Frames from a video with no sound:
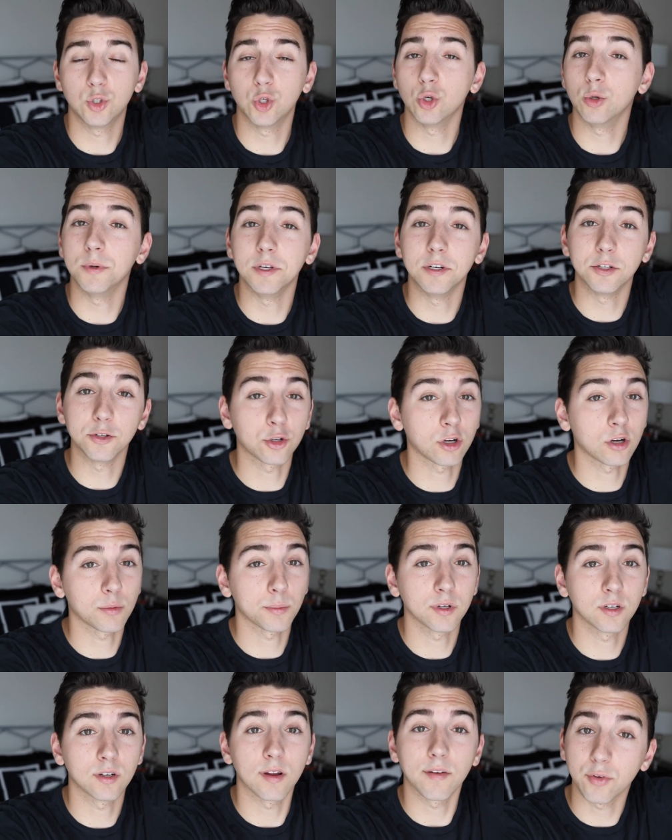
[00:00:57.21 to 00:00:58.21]
to be
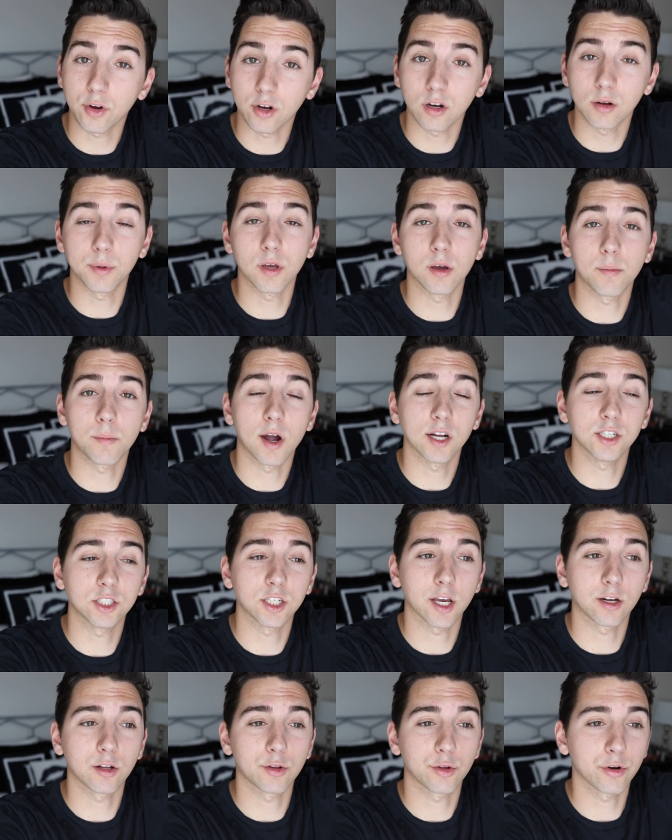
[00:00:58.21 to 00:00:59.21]
determined if they're gonna be on my
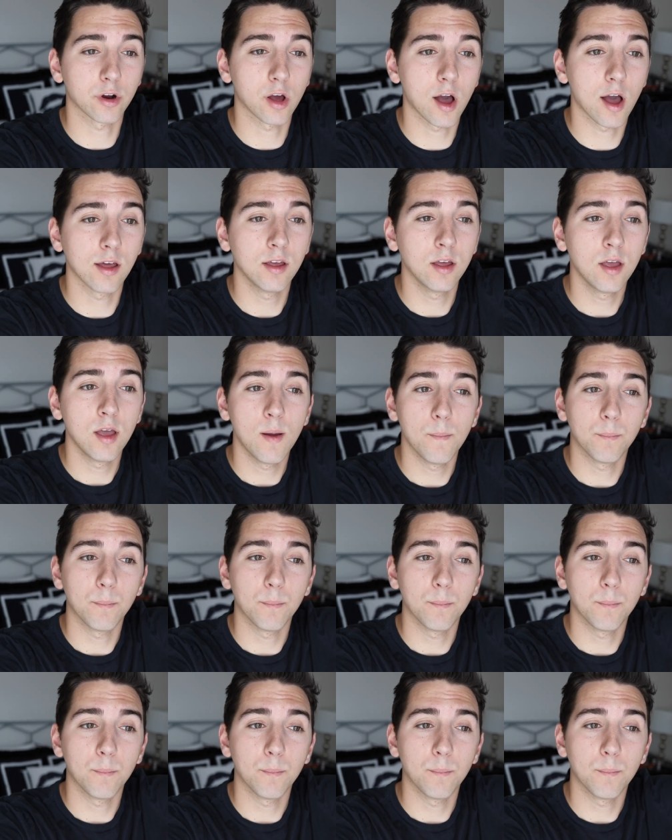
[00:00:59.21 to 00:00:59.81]
channel or not.